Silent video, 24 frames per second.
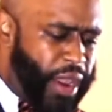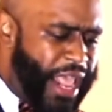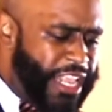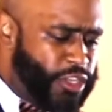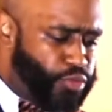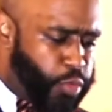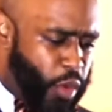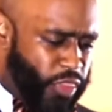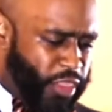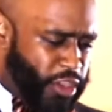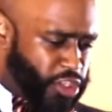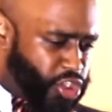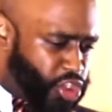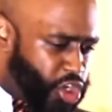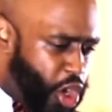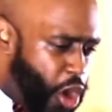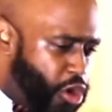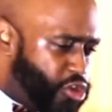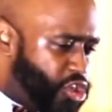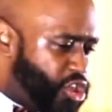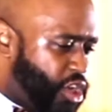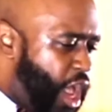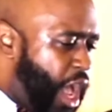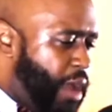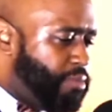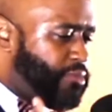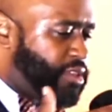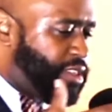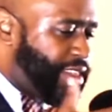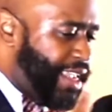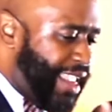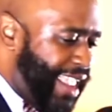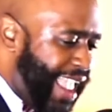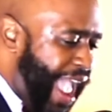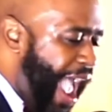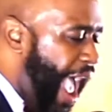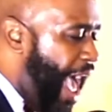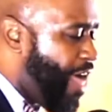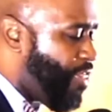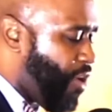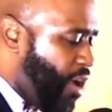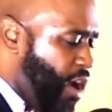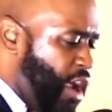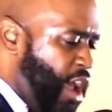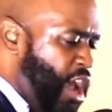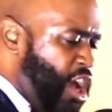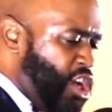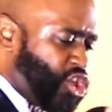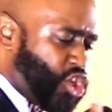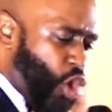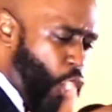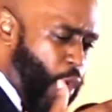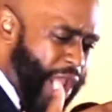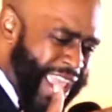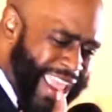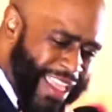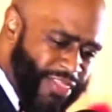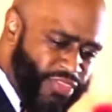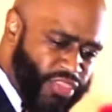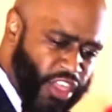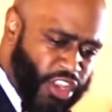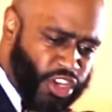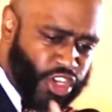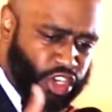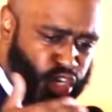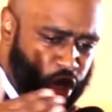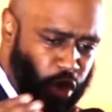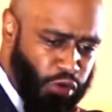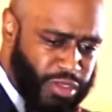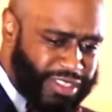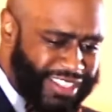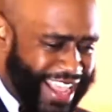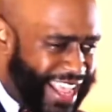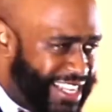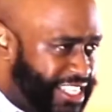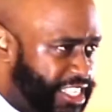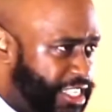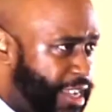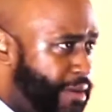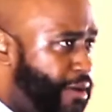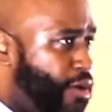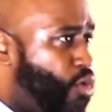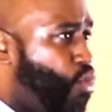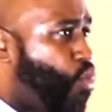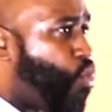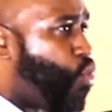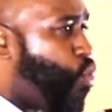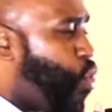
a place where the church comes to gather. So in the New Testament,